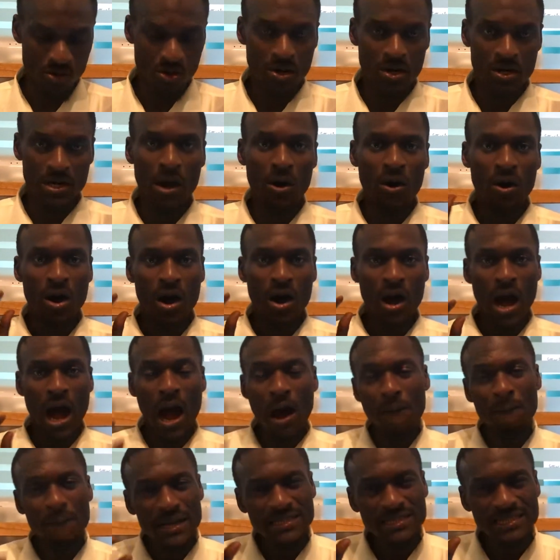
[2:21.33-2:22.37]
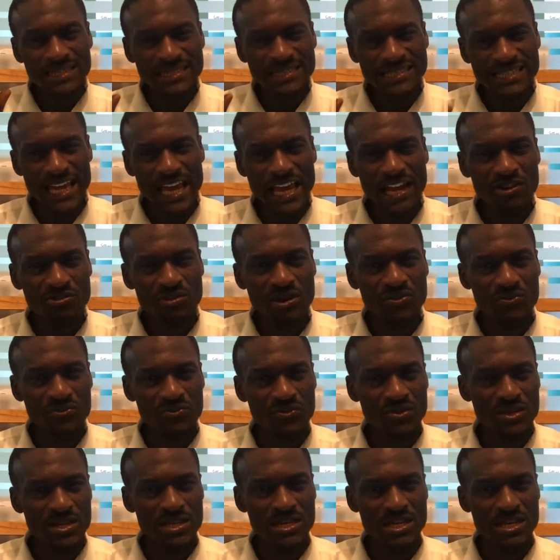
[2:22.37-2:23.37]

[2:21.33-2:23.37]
Now, how much is entry fee